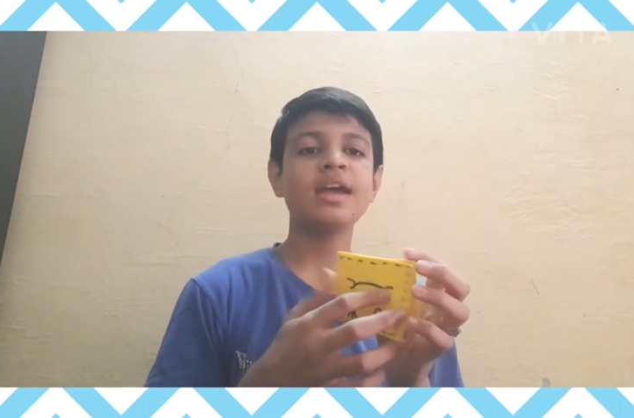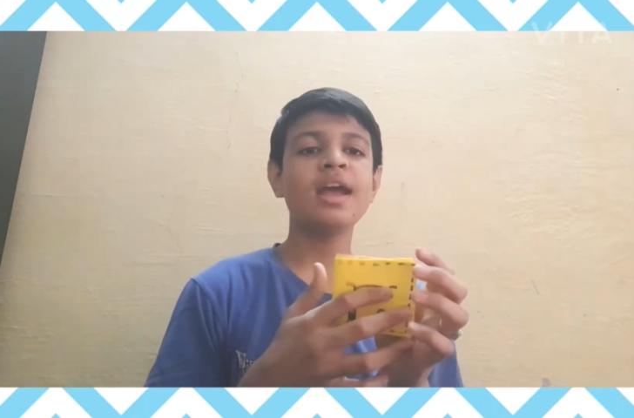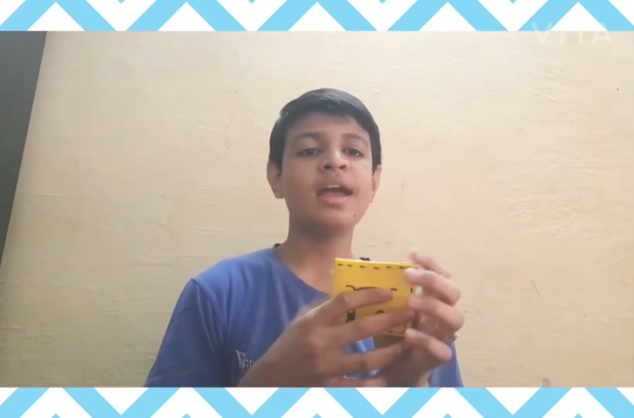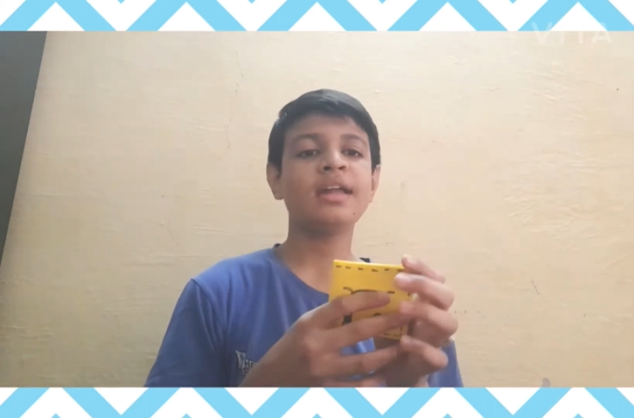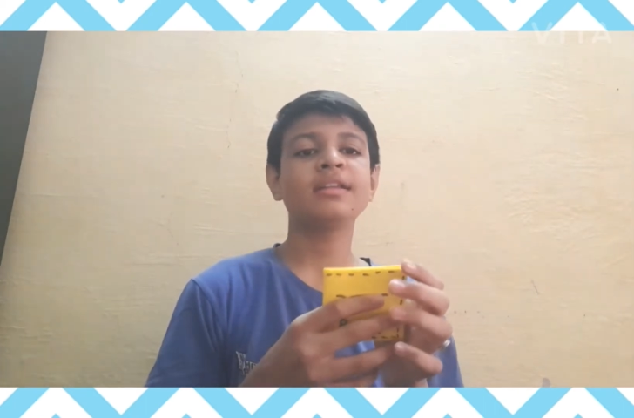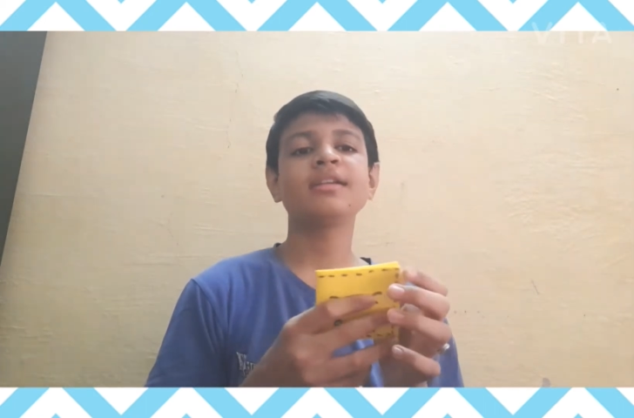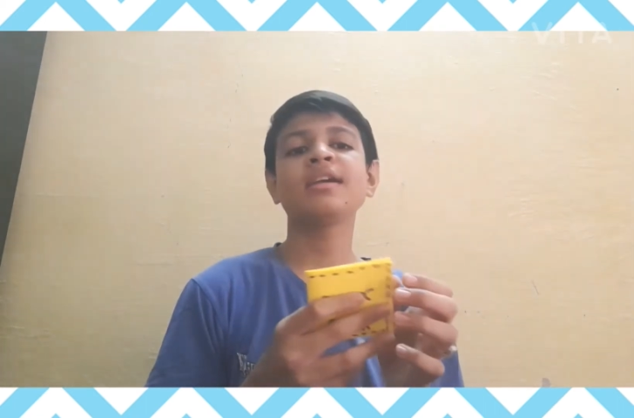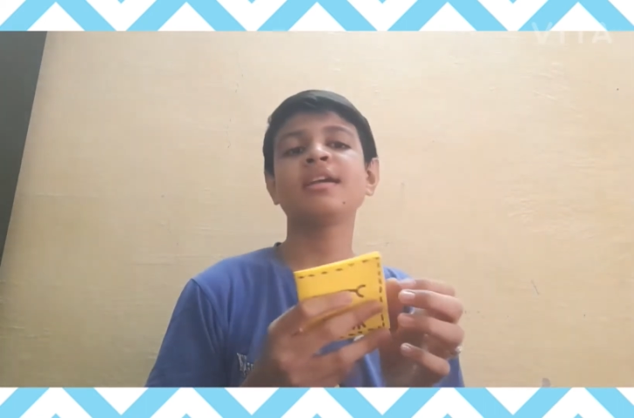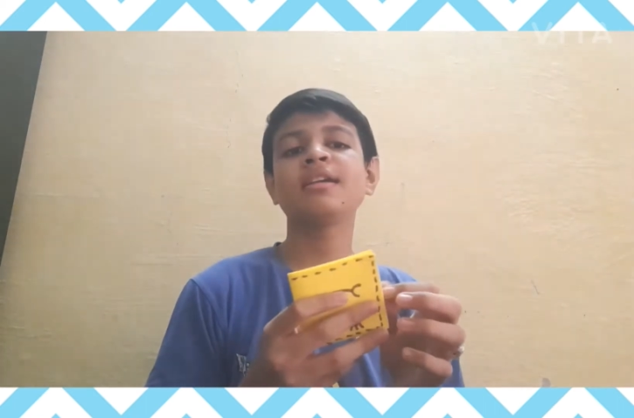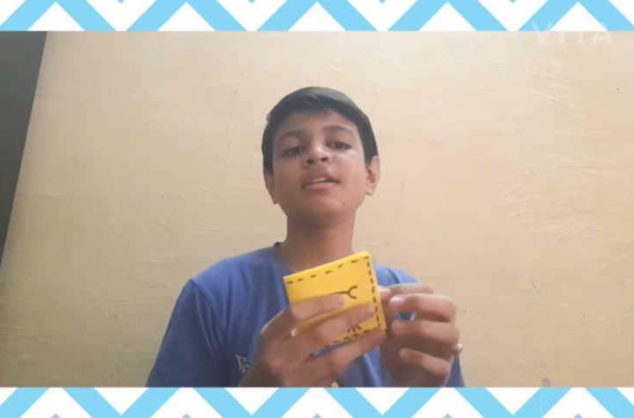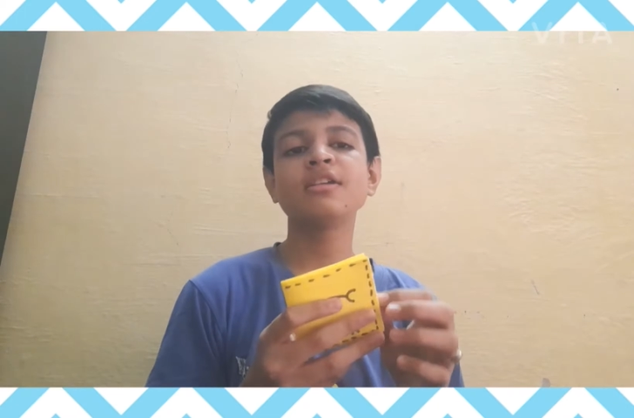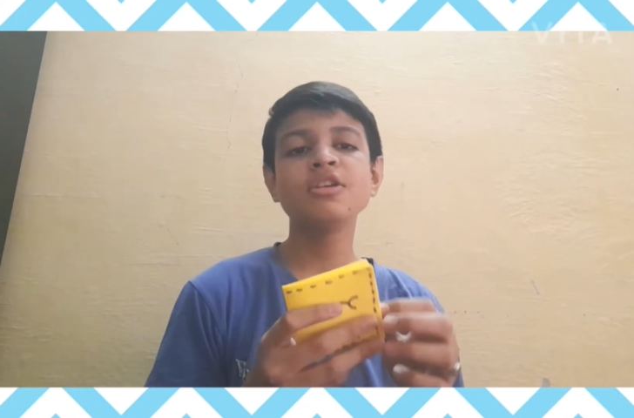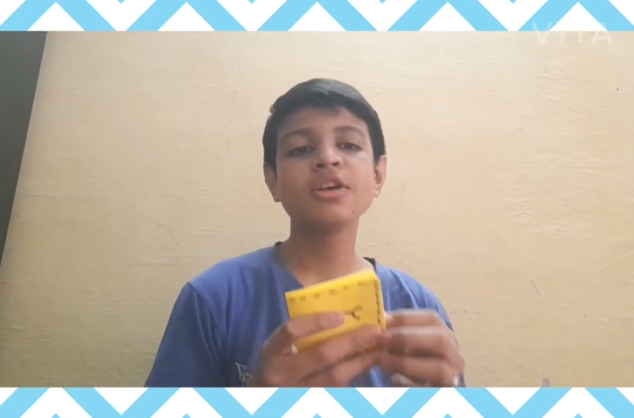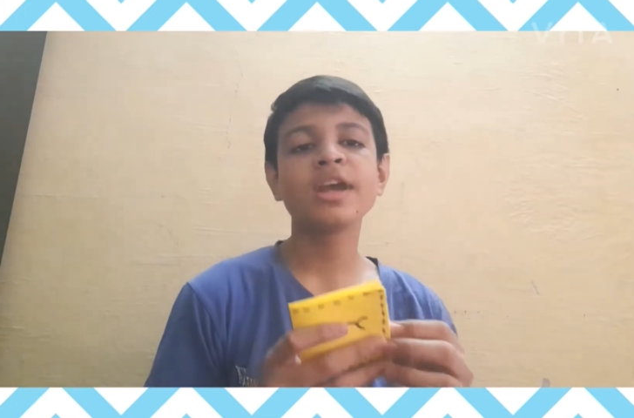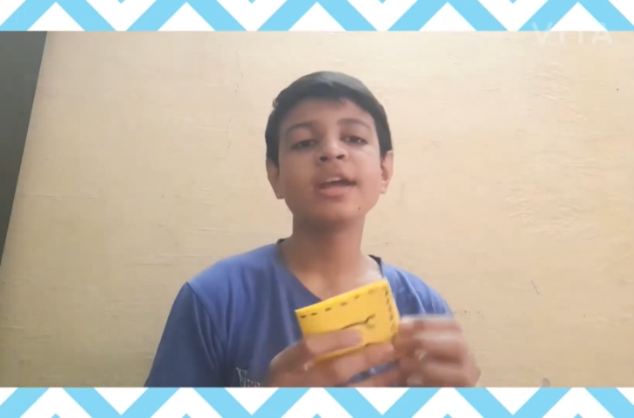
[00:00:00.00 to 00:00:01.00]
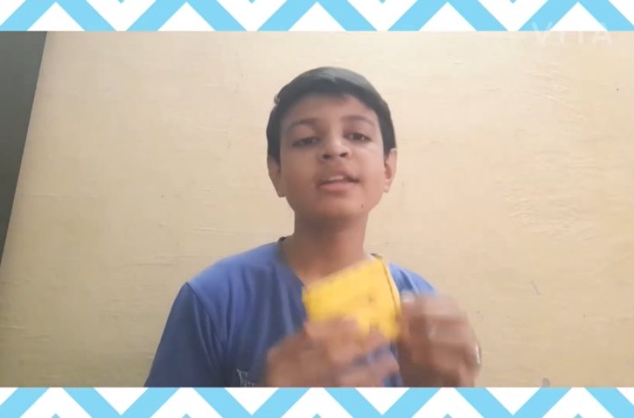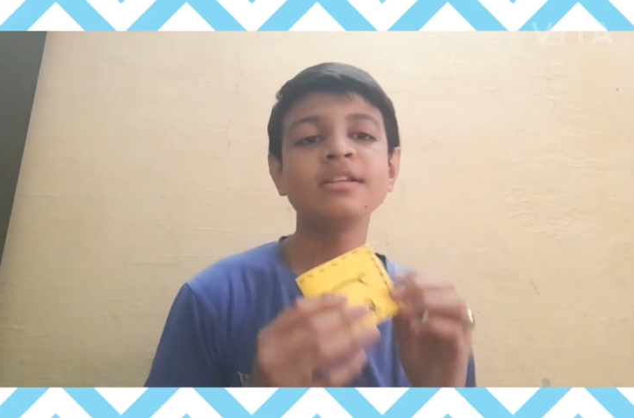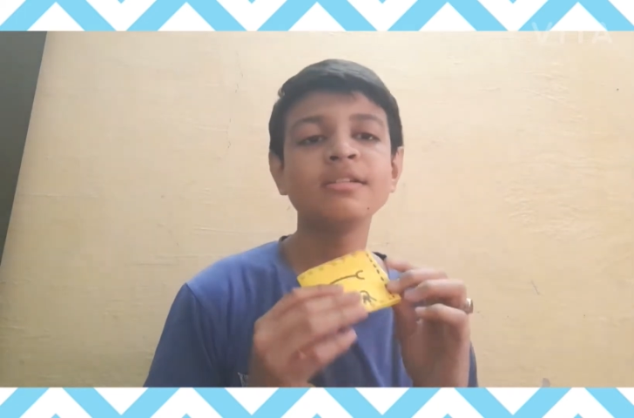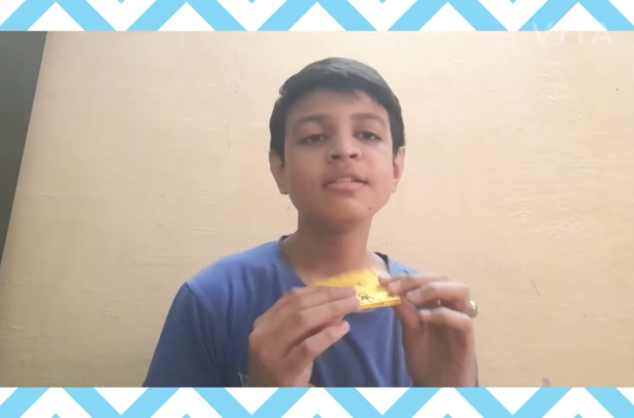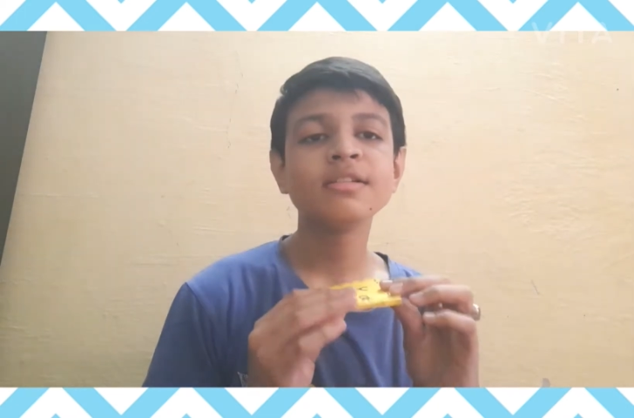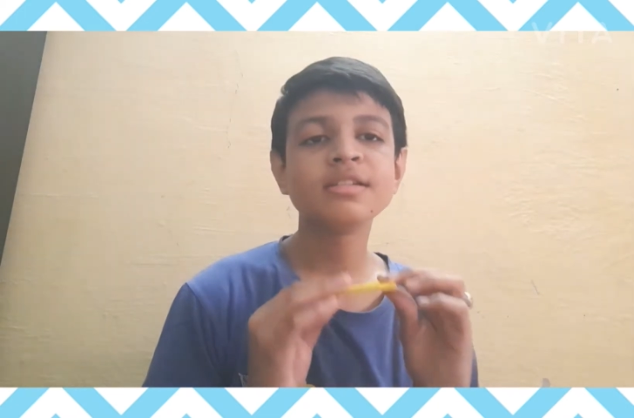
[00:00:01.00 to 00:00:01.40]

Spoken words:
and you can